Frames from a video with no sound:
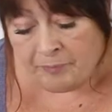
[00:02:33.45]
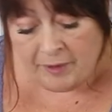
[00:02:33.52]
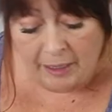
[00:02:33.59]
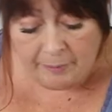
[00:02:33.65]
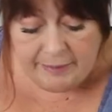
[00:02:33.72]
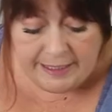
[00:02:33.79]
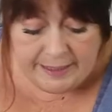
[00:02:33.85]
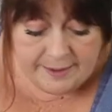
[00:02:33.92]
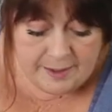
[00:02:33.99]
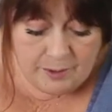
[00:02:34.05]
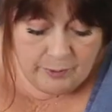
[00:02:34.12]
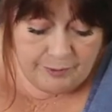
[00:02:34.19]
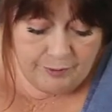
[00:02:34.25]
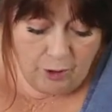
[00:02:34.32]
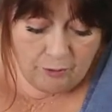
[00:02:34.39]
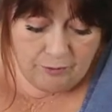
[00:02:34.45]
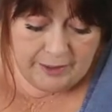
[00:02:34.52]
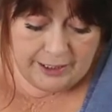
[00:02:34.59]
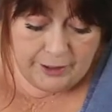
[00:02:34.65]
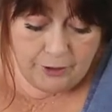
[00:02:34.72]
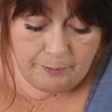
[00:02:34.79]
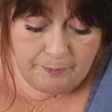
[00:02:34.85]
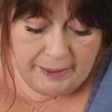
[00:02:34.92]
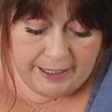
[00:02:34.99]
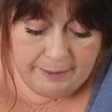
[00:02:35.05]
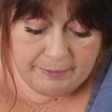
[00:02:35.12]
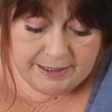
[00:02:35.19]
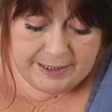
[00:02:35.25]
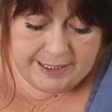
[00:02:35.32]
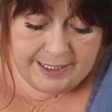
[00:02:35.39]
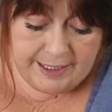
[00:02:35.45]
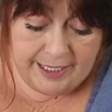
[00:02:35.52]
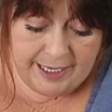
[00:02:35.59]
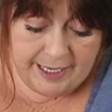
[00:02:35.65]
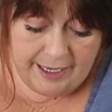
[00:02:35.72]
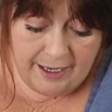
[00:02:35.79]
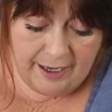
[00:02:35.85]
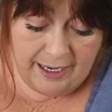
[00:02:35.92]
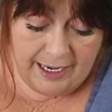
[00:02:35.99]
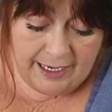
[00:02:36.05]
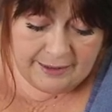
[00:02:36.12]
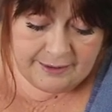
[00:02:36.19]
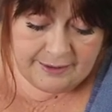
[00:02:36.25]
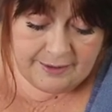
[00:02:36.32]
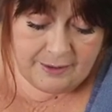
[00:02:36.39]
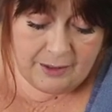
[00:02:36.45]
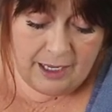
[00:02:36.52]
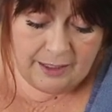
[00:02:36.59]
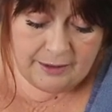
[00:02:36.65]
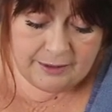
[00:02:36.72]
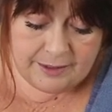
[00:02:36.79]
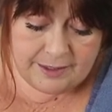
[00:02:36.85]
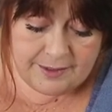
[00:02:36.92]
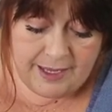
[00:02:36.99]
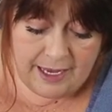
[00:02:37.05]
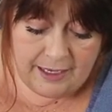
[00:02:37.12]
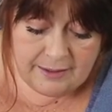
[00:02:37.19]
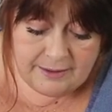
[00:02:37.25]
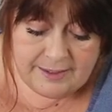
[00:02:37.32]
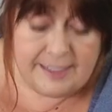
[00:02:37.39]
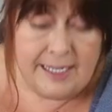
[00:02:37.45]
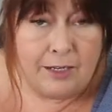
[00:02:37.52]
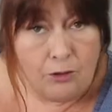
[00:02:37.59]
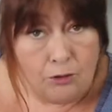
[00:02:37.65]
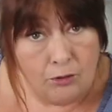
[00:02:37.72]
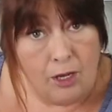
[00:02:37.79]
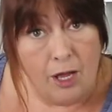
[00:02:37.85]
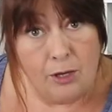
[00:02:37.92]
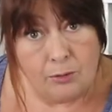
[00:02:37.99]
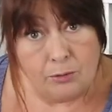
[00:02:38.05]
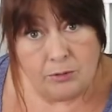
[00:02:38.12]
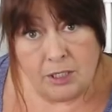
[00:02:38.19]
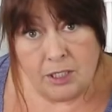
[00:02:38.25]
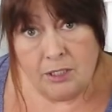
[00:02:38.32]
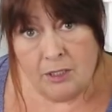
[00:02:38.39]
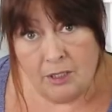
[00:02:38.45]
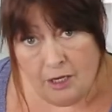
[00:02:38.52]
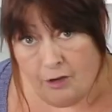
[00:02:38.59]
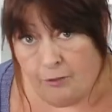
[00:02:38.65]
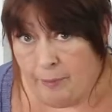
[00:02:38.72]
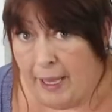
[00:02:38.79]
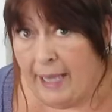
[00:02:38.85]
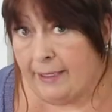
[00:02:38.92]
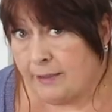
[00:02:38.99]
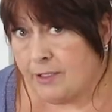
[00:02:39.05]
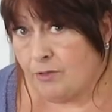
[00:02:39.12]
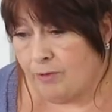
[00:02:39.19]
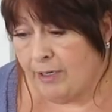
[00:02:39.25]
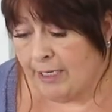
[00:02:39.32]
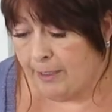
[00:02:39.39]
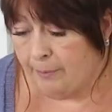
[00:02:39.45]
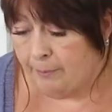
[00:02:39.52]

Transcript: That means that we've got really good pigment in here, and that single coat of paint's really